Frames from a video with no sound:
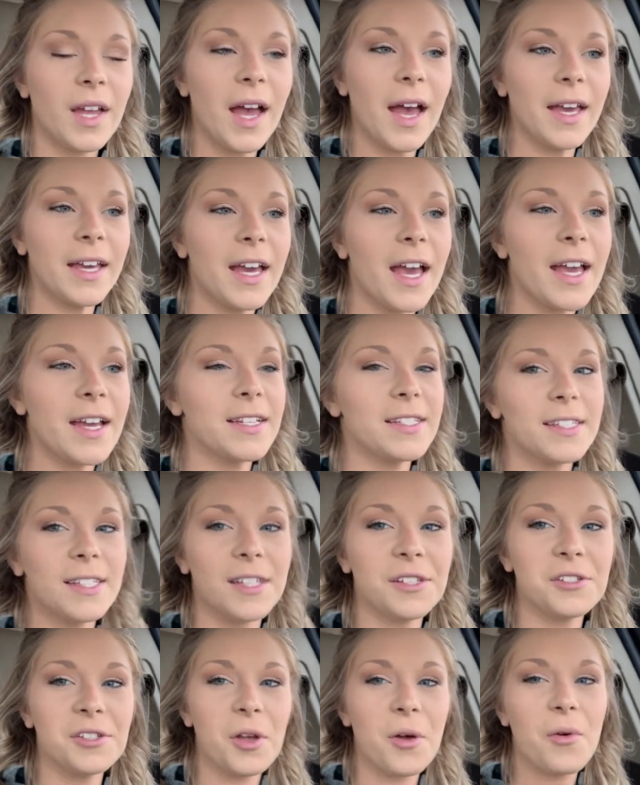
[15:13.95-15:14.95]
Hi
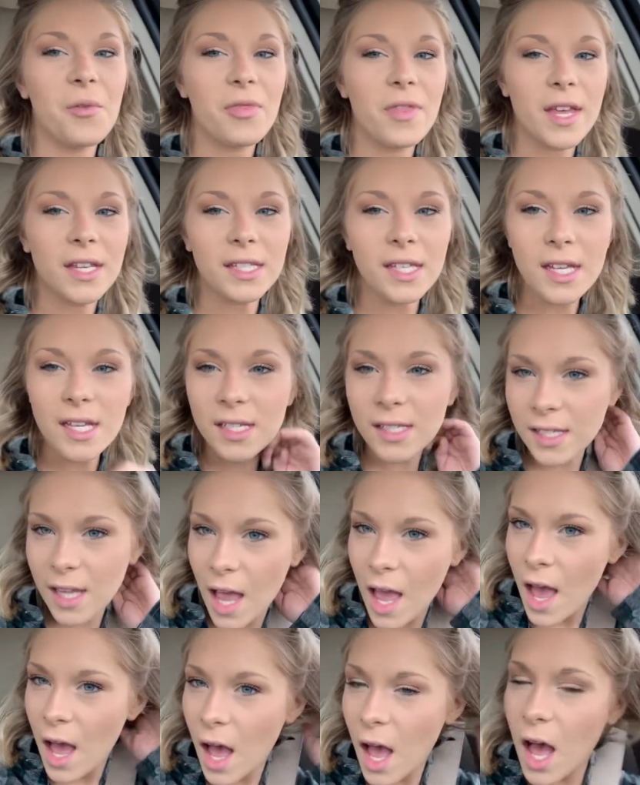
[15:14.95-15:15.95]
guys, so this is
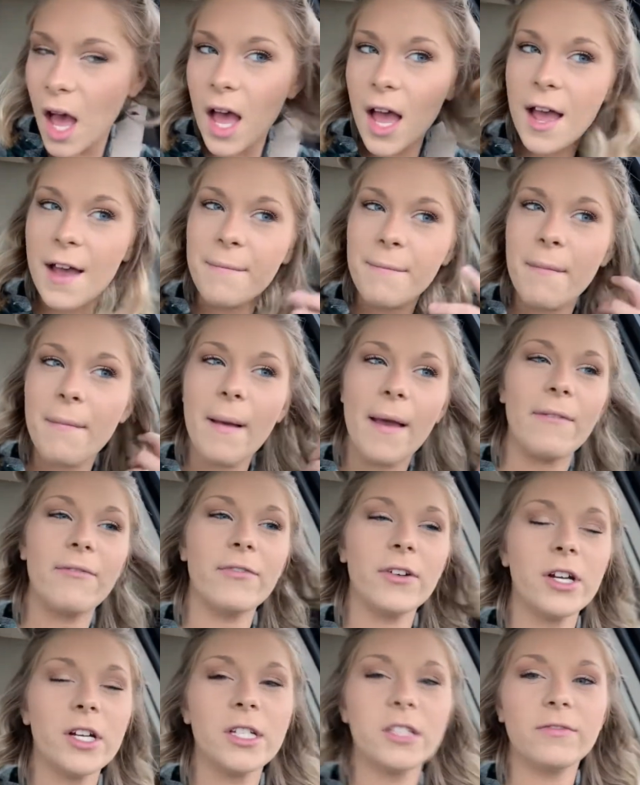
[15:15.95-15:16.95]
my
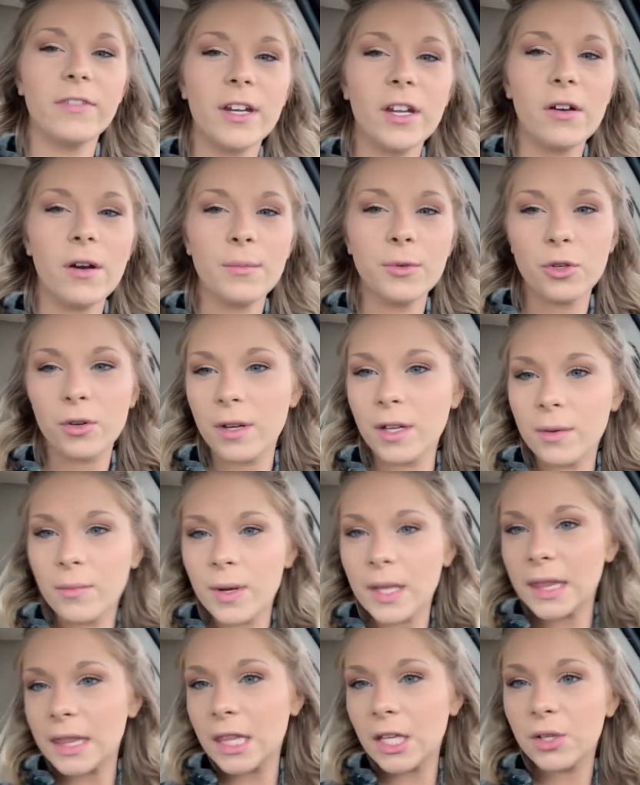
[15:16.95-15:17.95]
first video I'm shooting
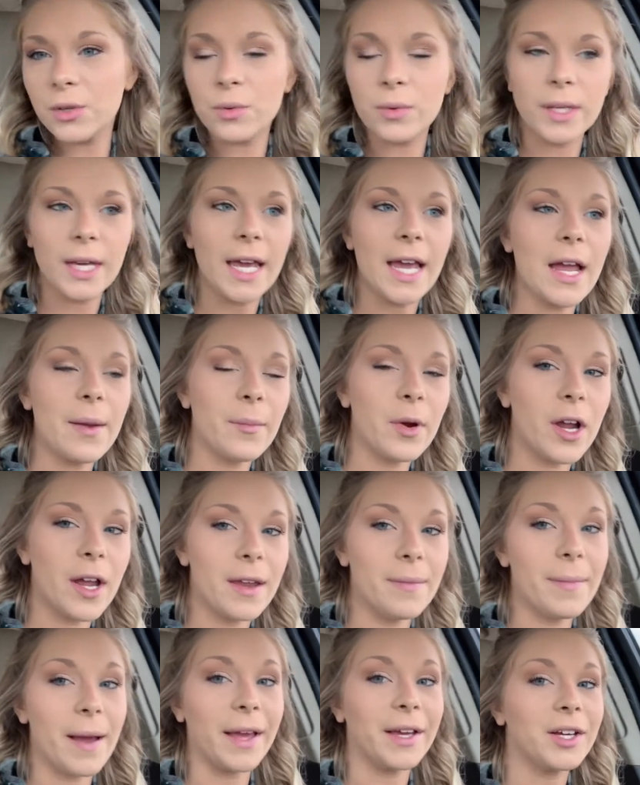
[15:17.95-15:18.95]
with the new camera
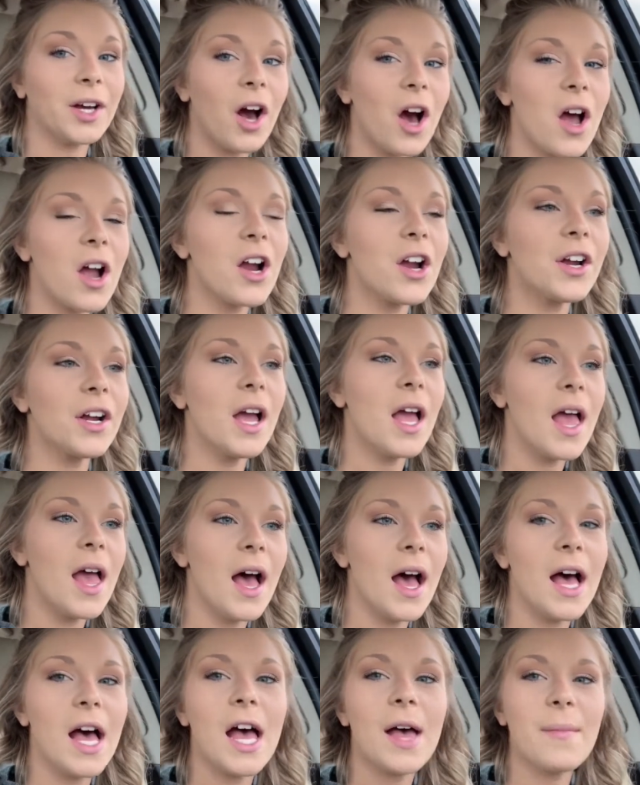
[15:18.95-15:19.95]
in my car.
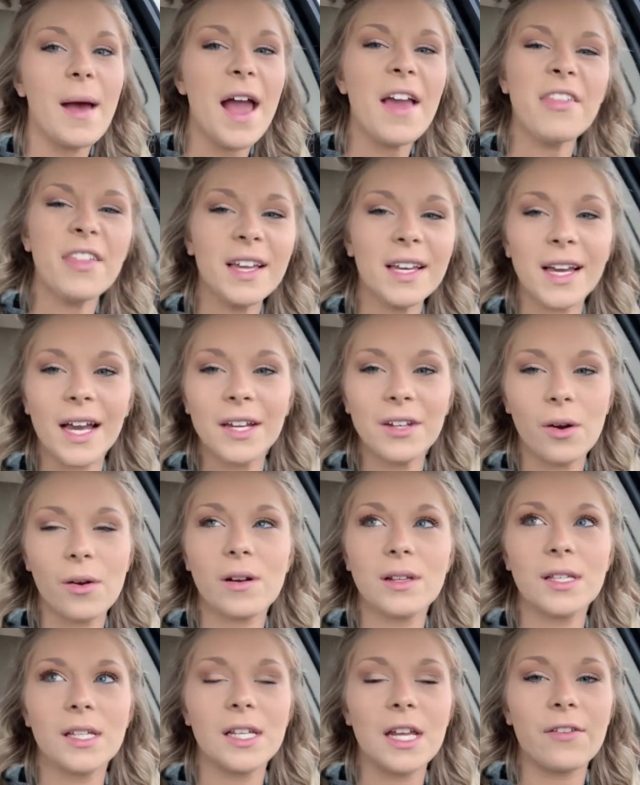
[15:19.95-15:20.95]
I think I
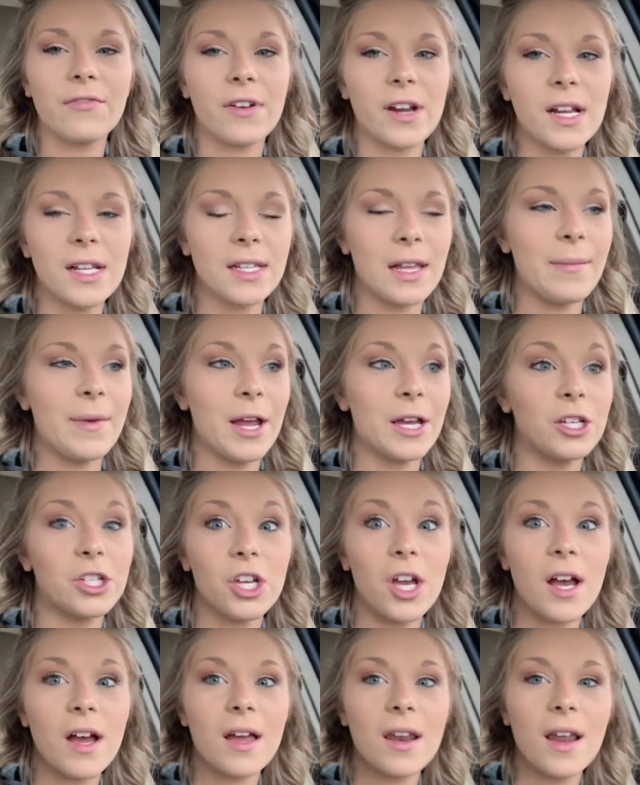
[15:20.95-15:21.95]
noticed a difference. I mean, I
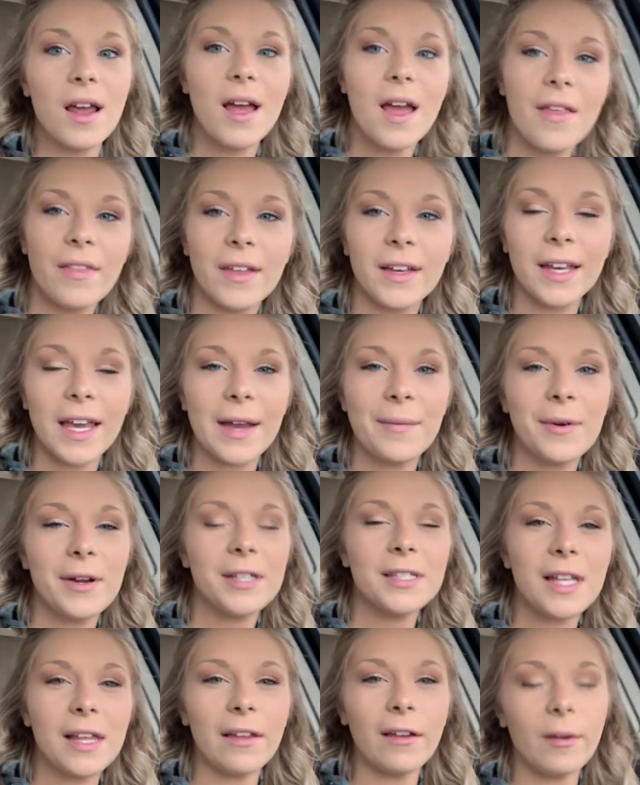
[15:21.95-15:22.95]
should. The camera
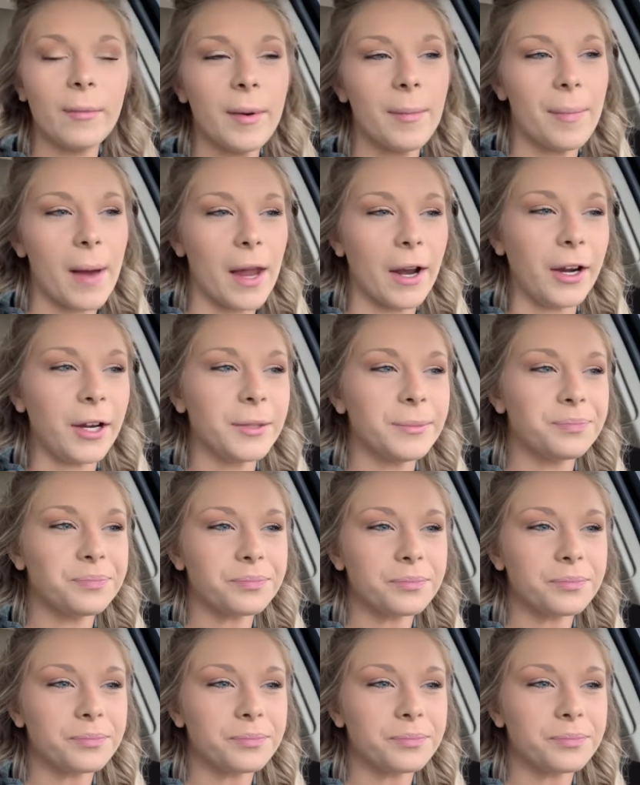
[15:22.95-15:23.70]
is a little bit better.